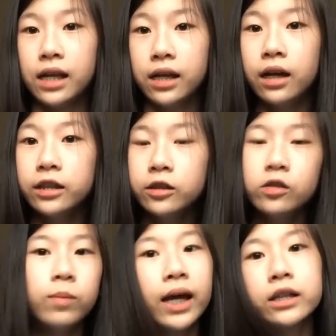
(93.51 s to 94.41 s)
and I
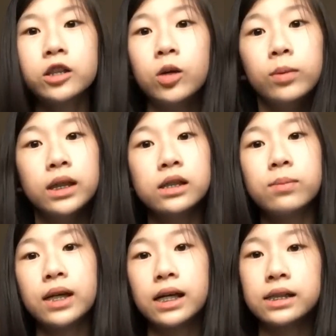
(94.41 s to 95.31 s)
chose package openings
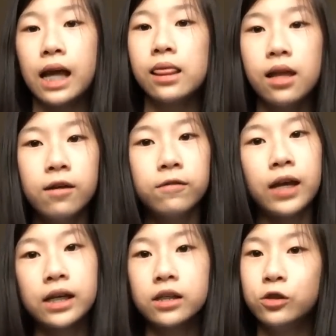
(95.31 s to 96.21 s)
because I love
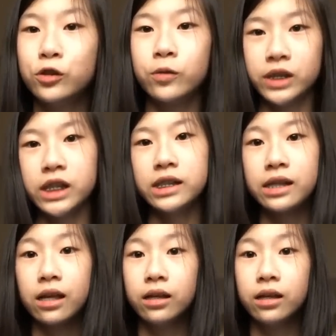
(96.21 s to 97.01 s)
getting new squishies.